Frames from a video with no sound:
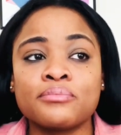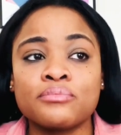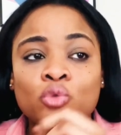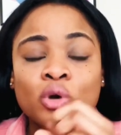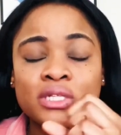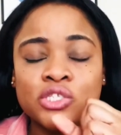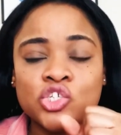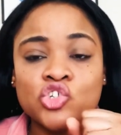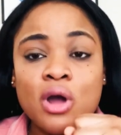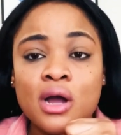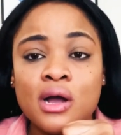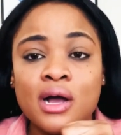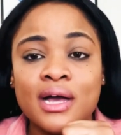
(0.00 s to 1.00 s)

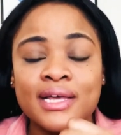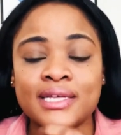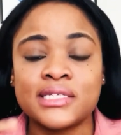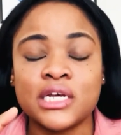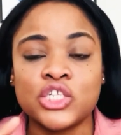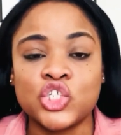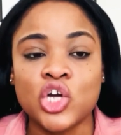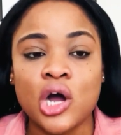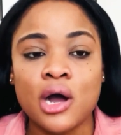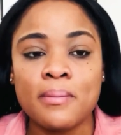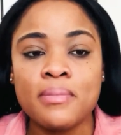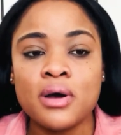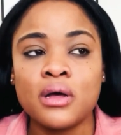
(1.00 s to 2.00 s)
stronger is a
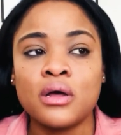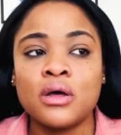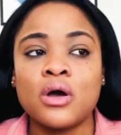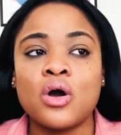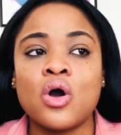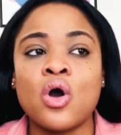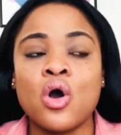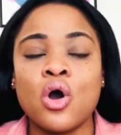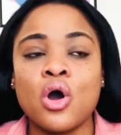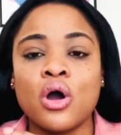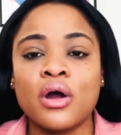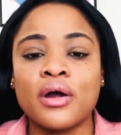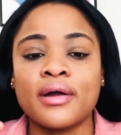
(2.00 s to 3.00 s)
job
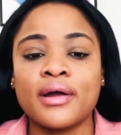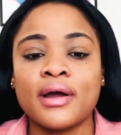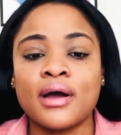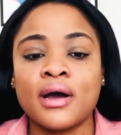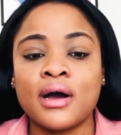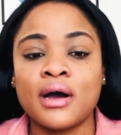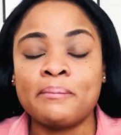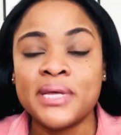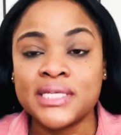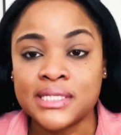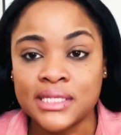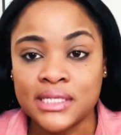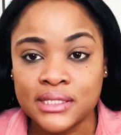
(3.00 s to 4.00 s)
or a
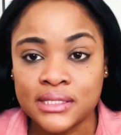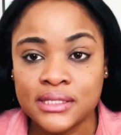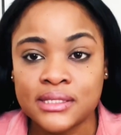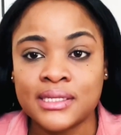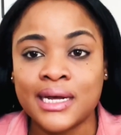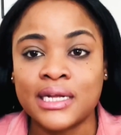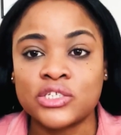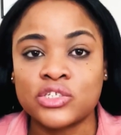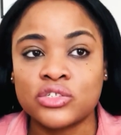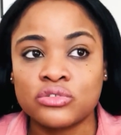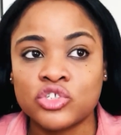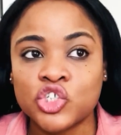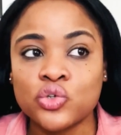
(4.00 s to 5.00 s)
business that
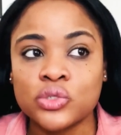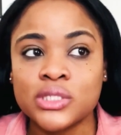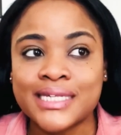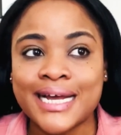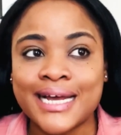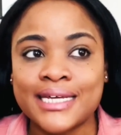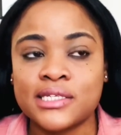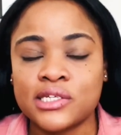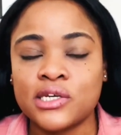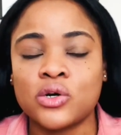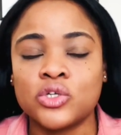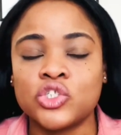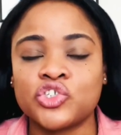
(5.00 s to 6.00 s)
shows ties to your
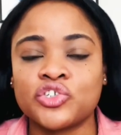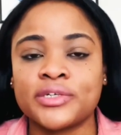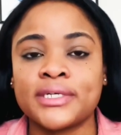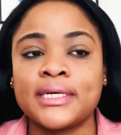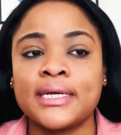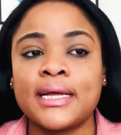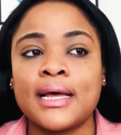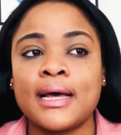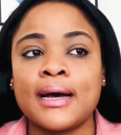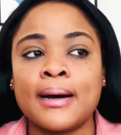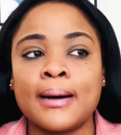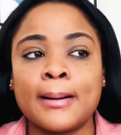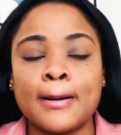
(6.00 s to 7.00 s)
country.
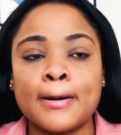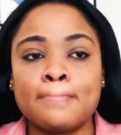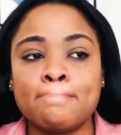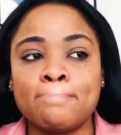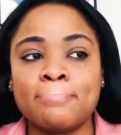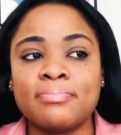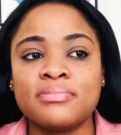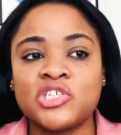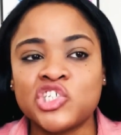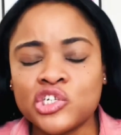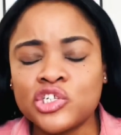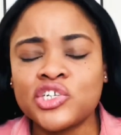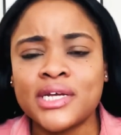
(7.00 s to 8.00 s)

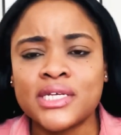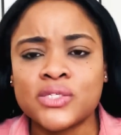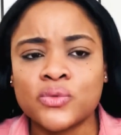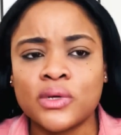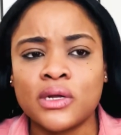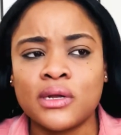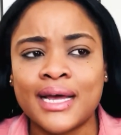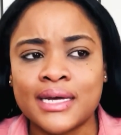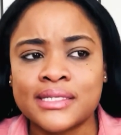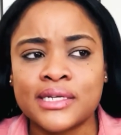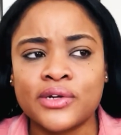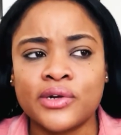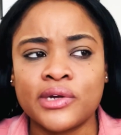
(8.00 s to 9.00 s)
Children as well, like I
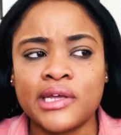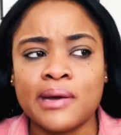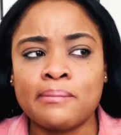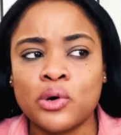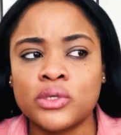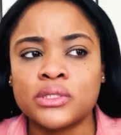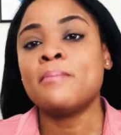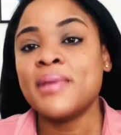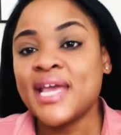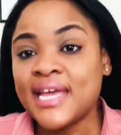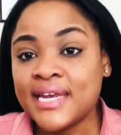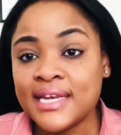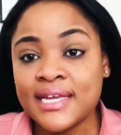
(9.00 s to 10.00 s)
said earlier, but
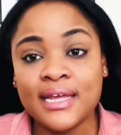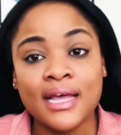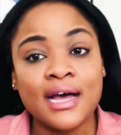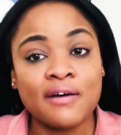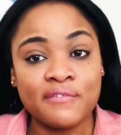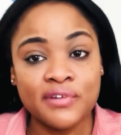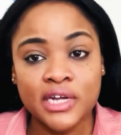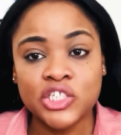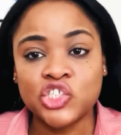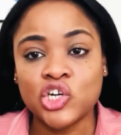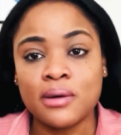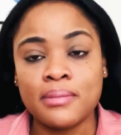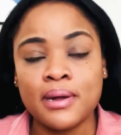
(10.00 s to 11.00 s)
mainly having a
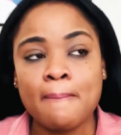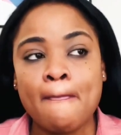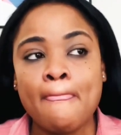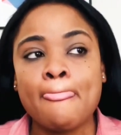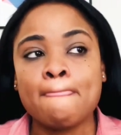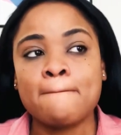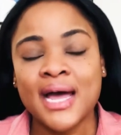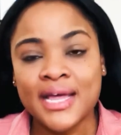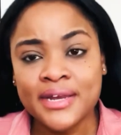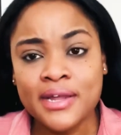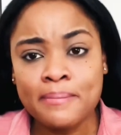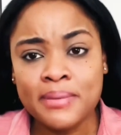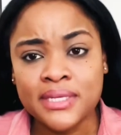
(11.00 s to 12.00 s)
job and
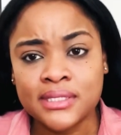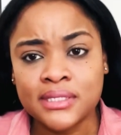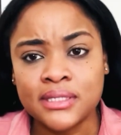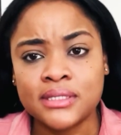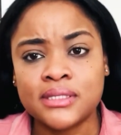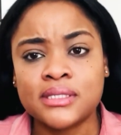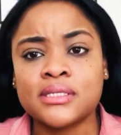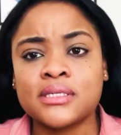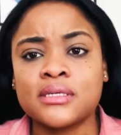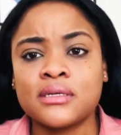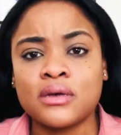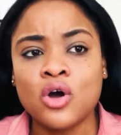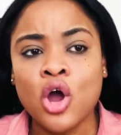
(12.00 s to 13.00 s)
a business
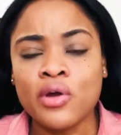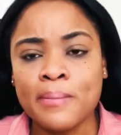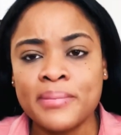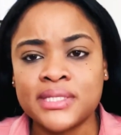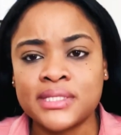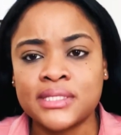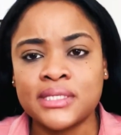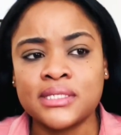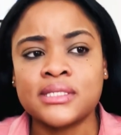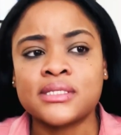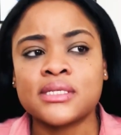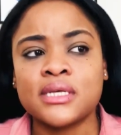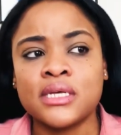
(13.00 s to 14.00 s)
or a
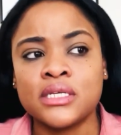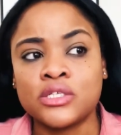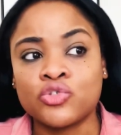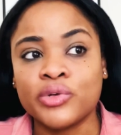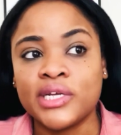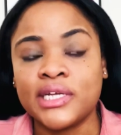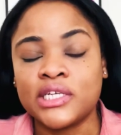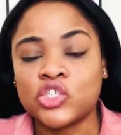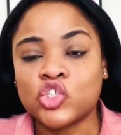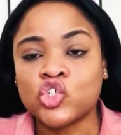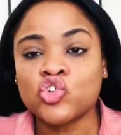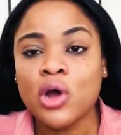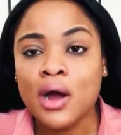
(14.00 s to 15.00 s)
business is really
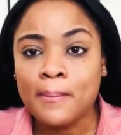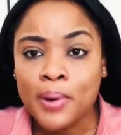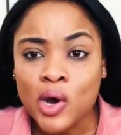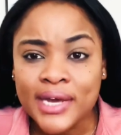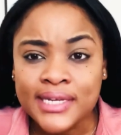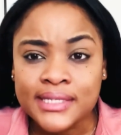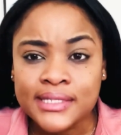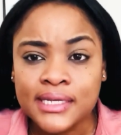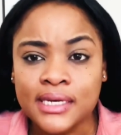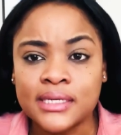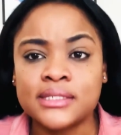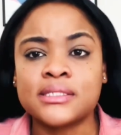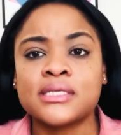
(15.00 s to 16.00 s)
strong
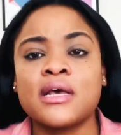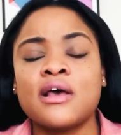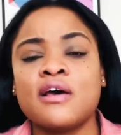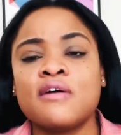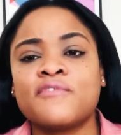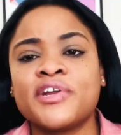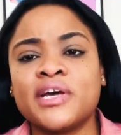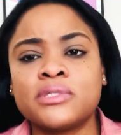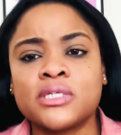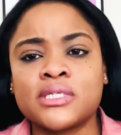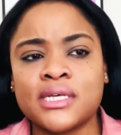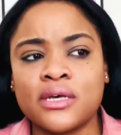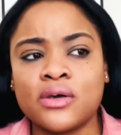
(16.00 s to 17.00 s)
pointers for them to
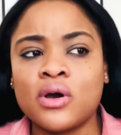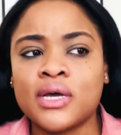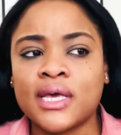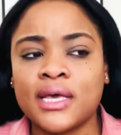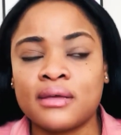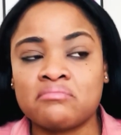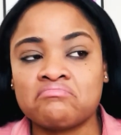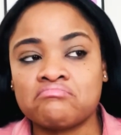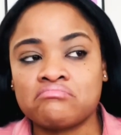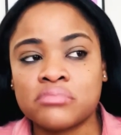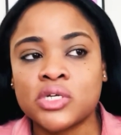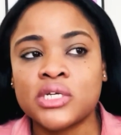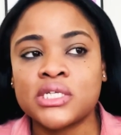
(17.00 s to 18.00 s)
say, okay,
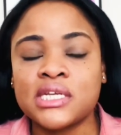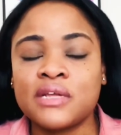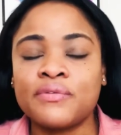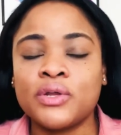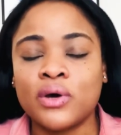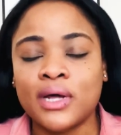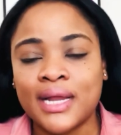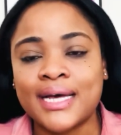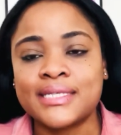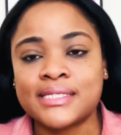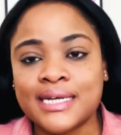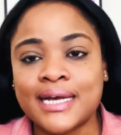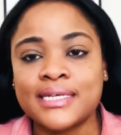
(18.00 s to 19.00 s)
so this individual
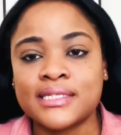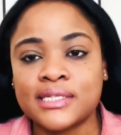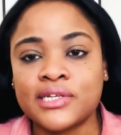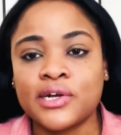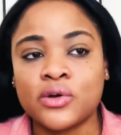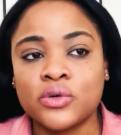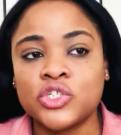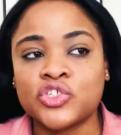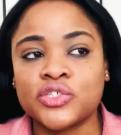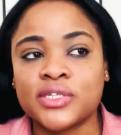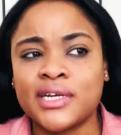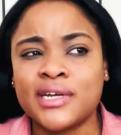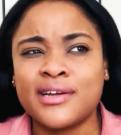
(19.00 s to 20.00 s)
has ties to their country,
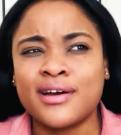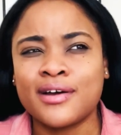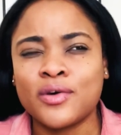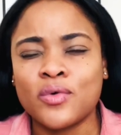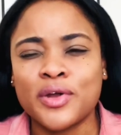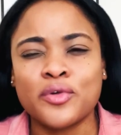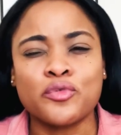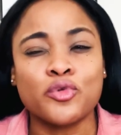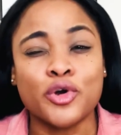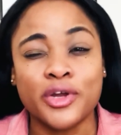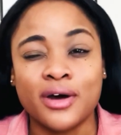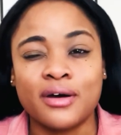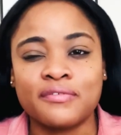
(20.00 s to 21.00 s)
so they're not going to want to run
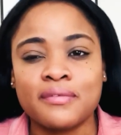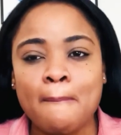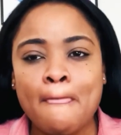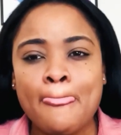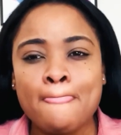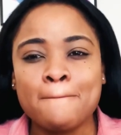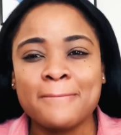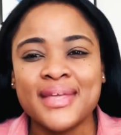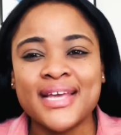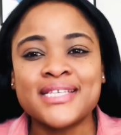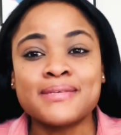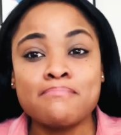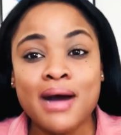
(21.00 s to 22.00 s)
off.
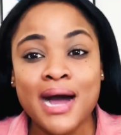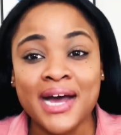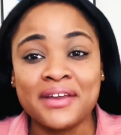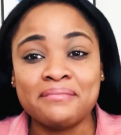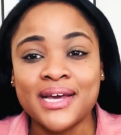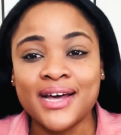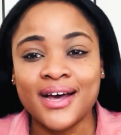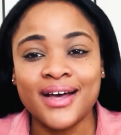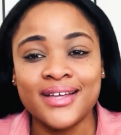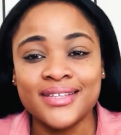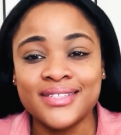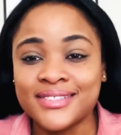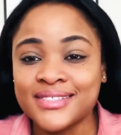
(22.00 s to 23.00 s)
It's mad because,